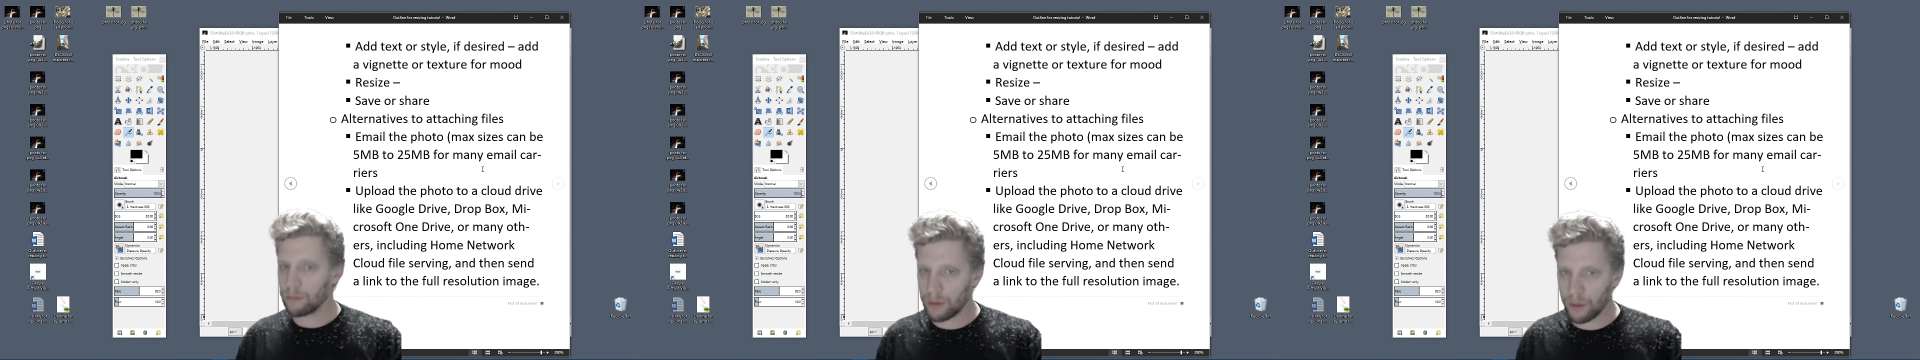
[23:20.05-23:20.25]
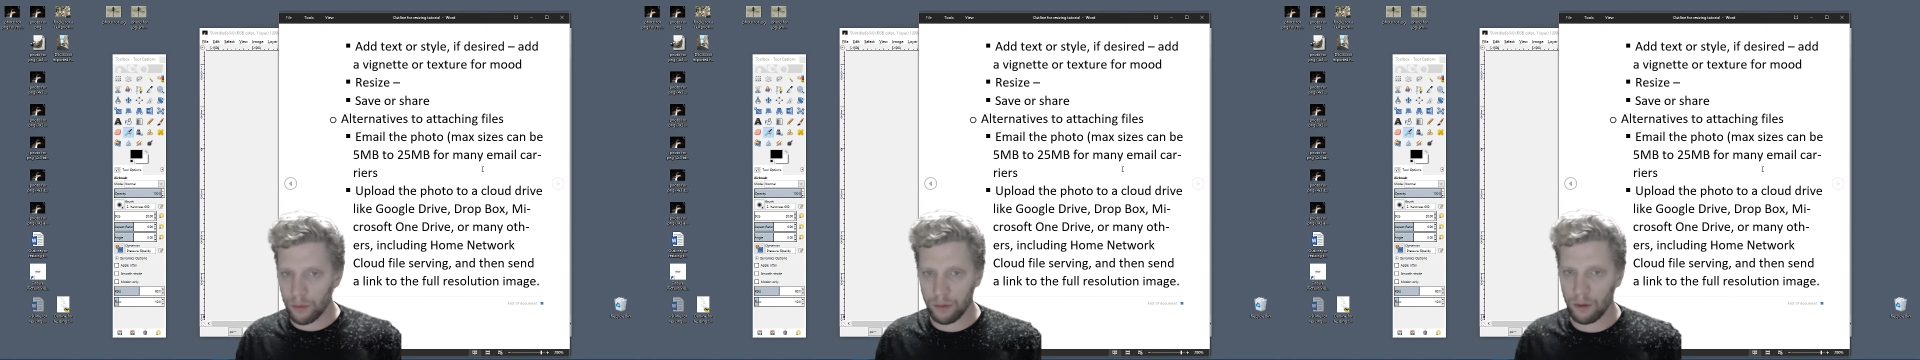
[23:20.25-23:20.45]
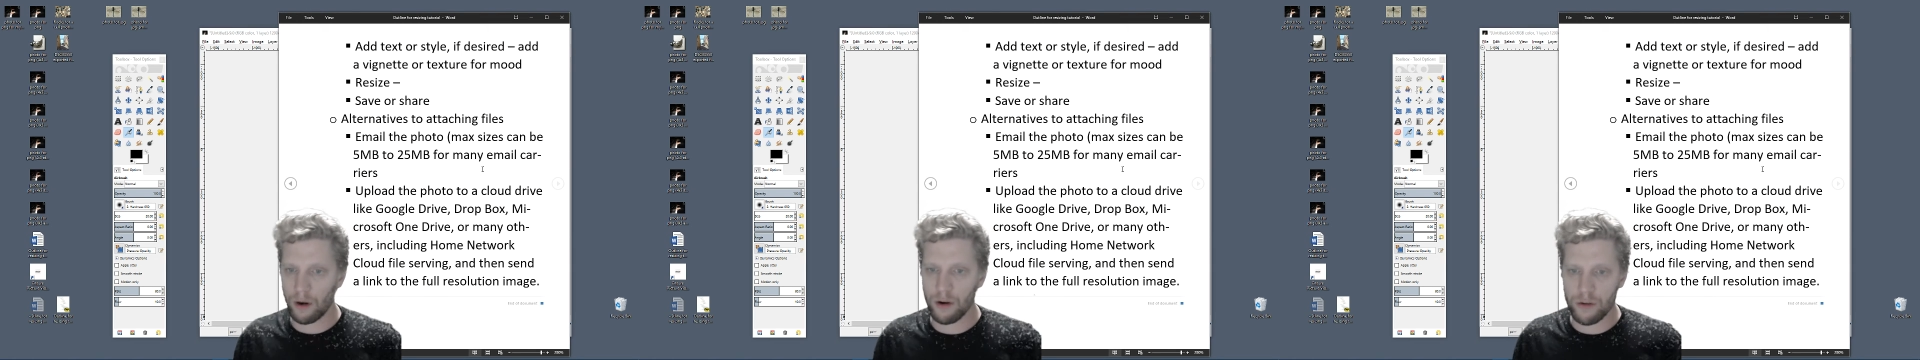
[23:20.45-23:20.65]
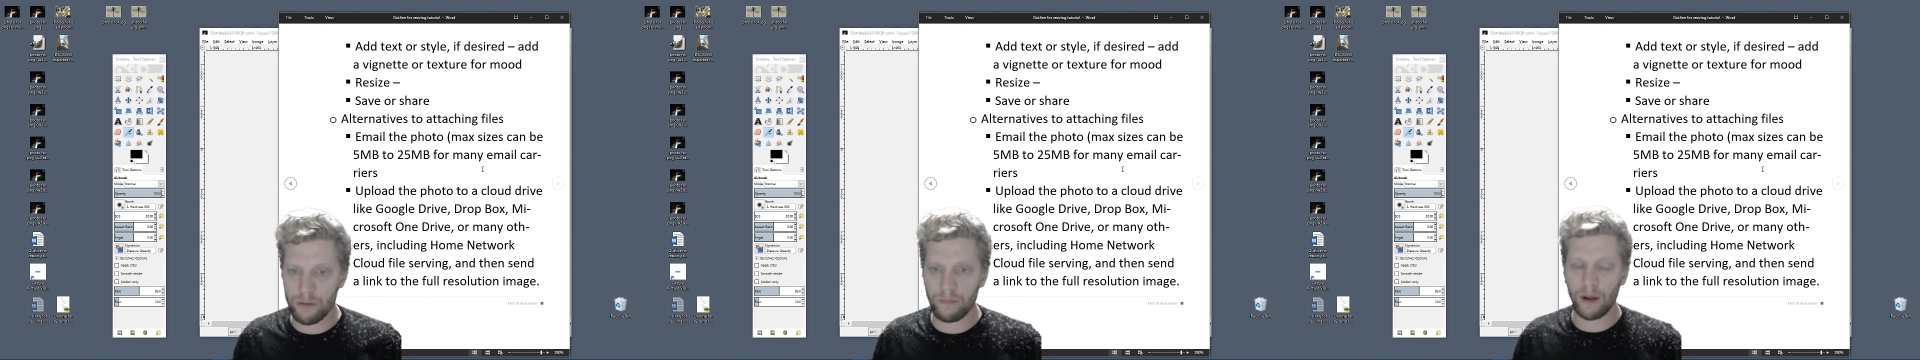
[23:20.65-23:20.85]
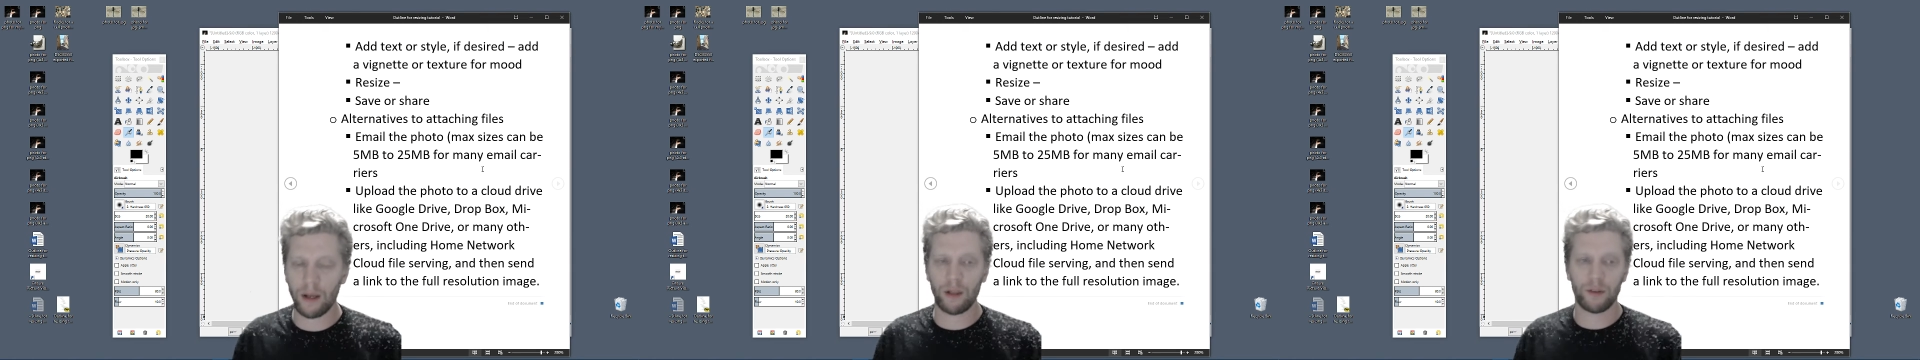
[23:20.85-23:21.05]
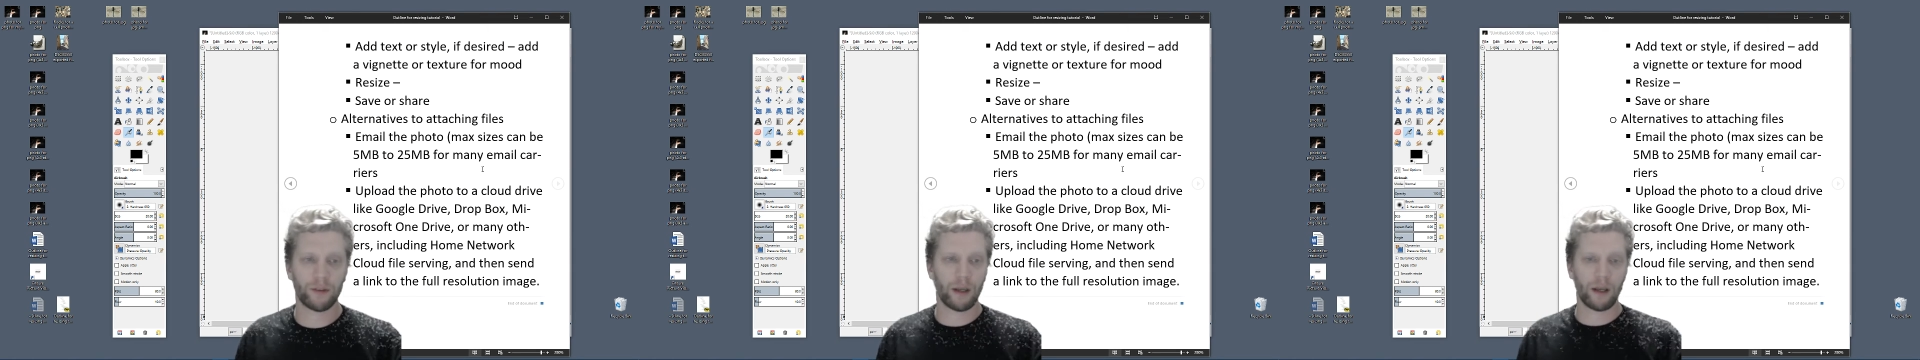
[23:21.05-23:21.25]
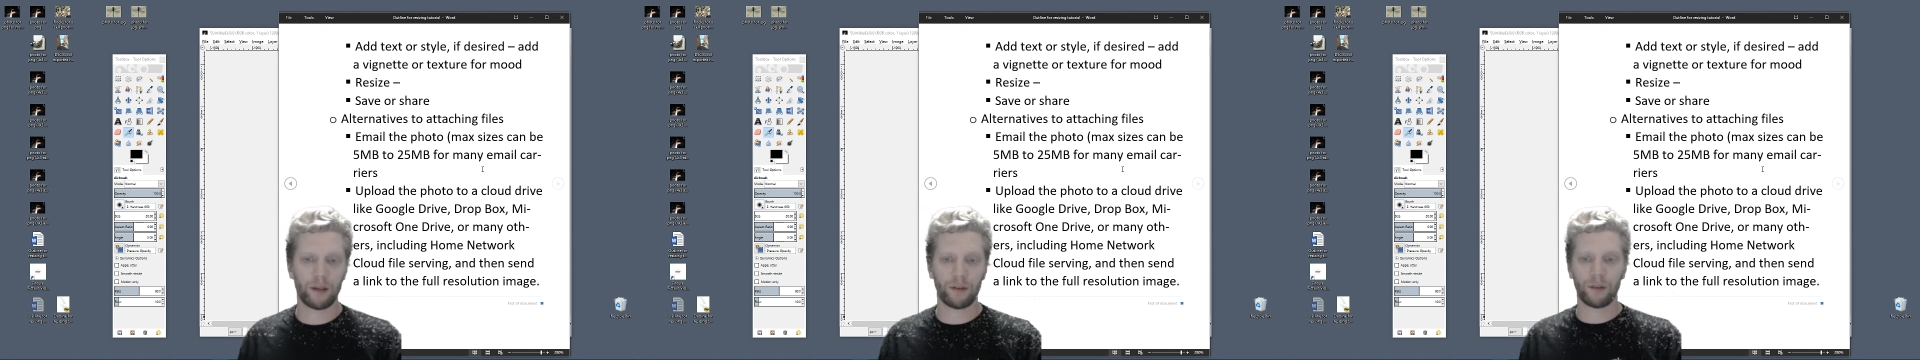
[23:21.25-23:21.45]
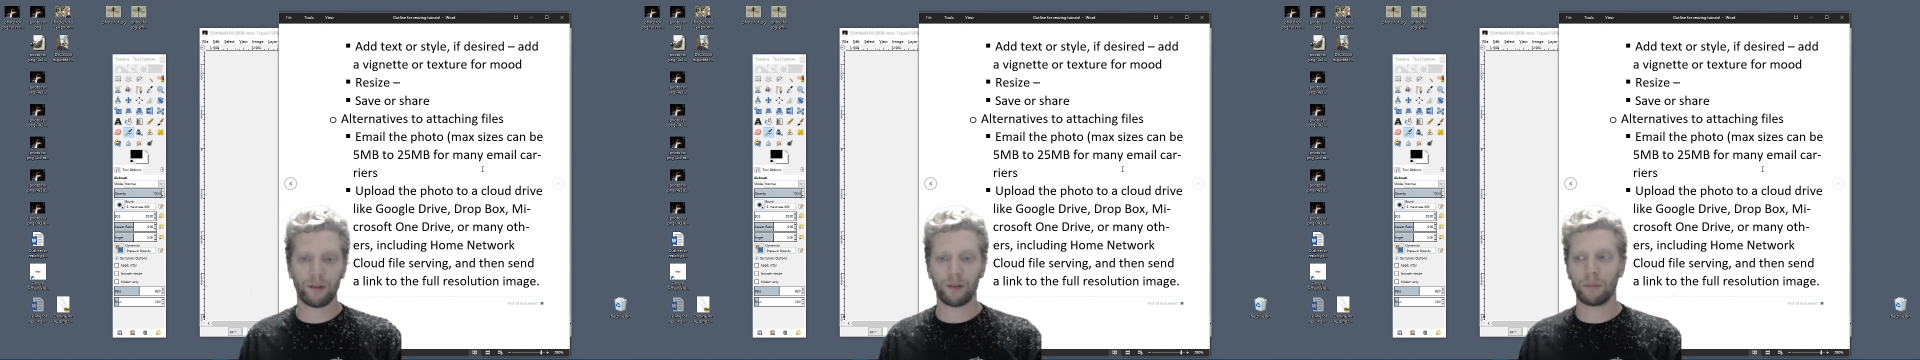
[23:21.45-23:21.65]
use larger file
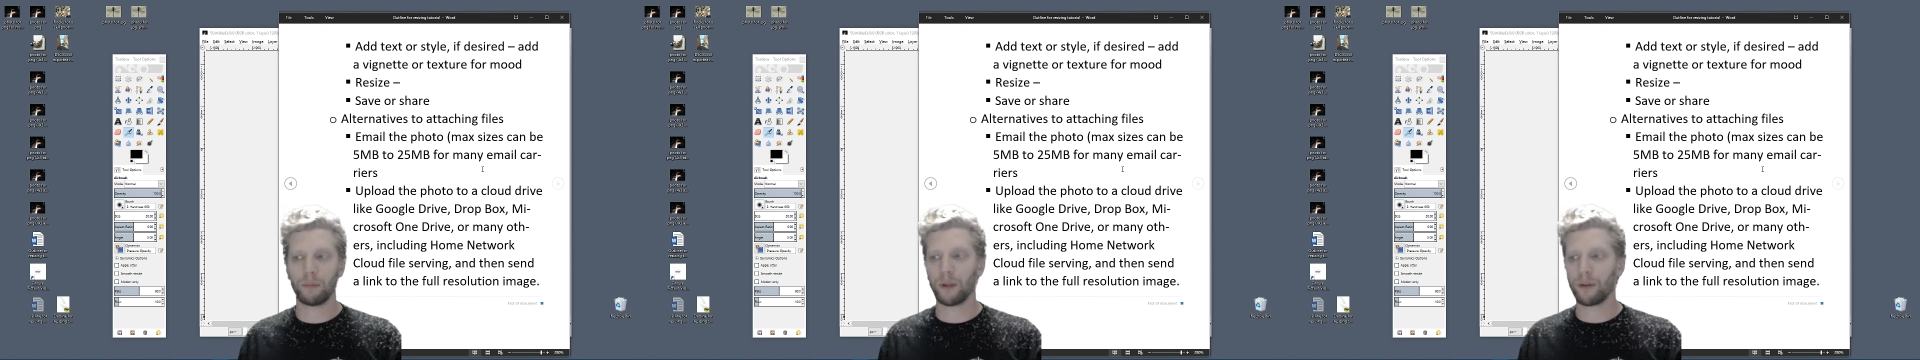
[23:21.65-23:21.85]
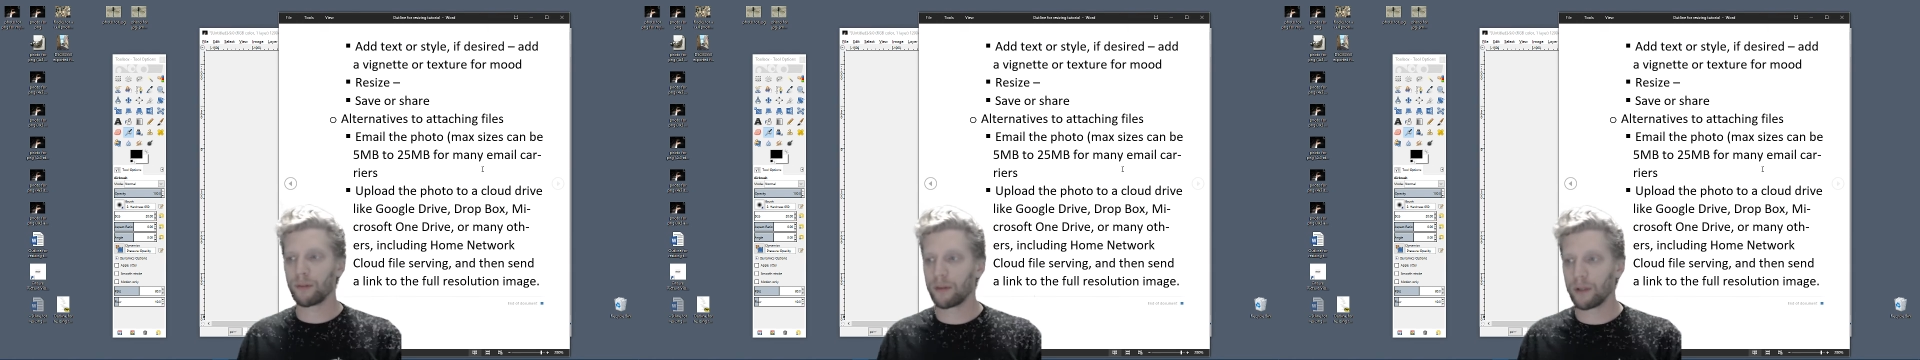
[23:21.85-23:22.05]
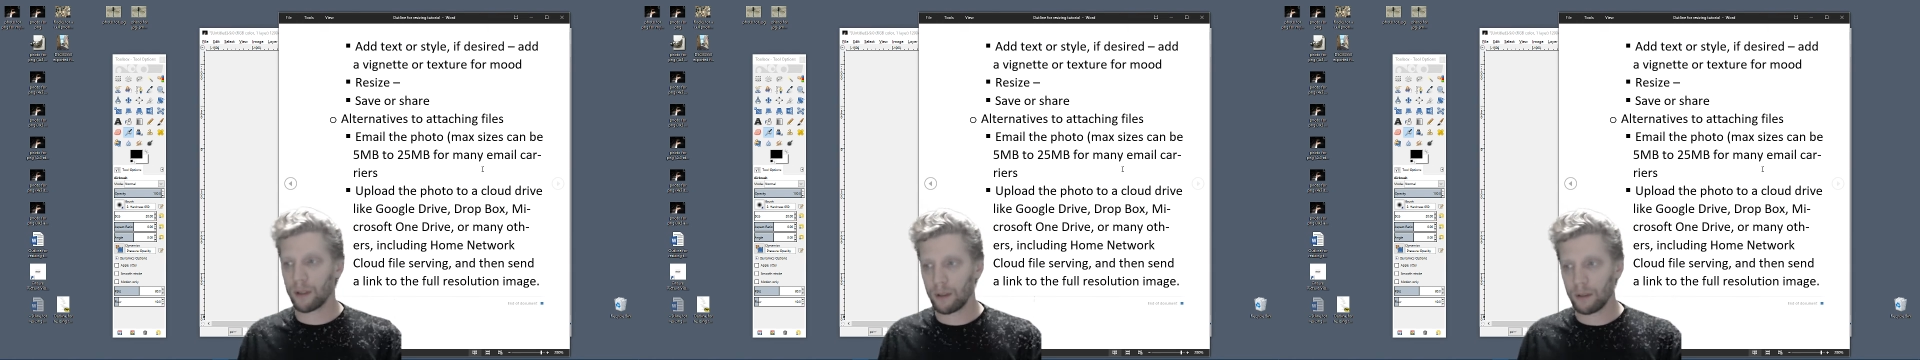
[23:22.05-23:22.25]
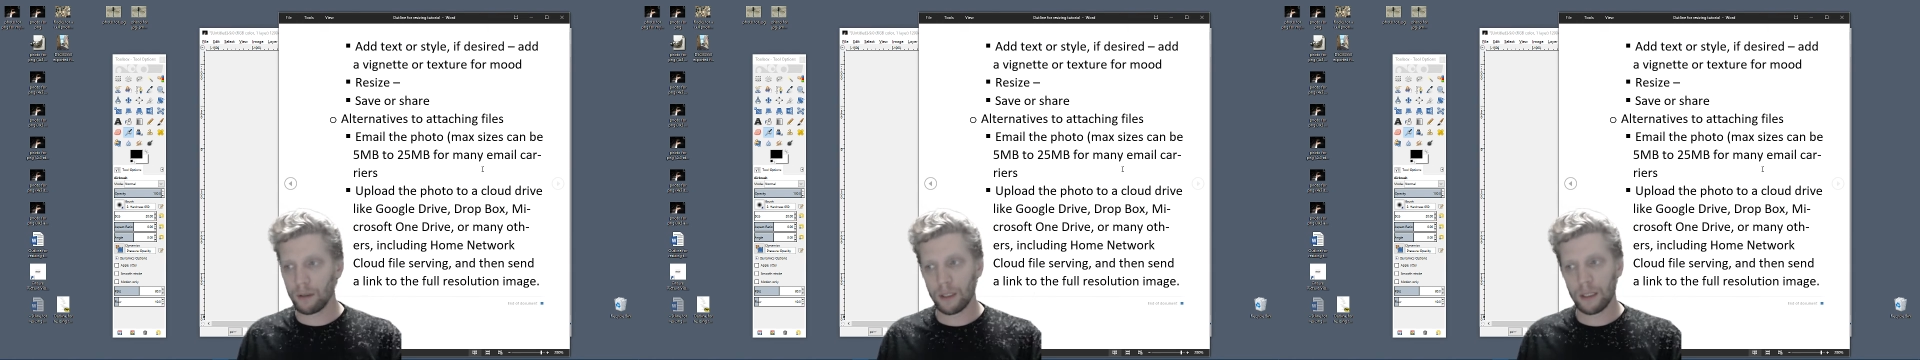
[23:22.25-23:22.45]
sizes, but still,